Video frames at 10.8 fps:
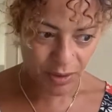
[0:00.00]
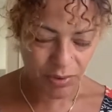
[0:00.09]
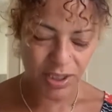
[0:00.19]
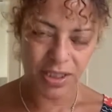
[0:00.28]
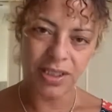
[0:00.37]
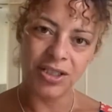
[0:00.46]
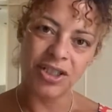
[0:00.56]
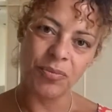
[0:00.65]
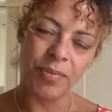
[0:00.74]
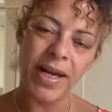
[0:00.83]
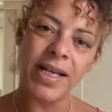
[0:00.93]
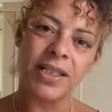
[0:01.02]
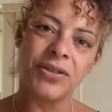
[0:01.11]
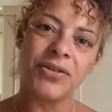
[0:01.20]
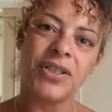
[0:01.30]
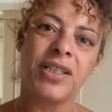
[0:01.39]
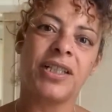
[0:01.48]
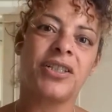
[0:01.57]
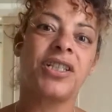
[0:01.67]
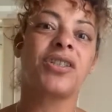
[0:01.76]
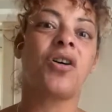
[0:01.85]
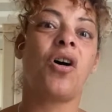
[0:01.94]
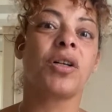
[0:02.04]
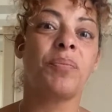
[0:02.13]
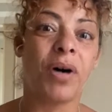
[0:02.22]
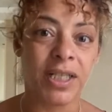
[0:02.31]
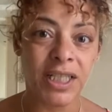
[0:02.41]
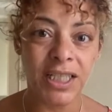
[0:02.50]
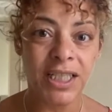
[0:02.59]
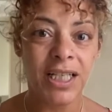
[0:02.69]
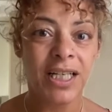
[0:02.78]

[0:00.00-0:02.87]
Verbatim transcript: was in Jamaica to see that she's on money,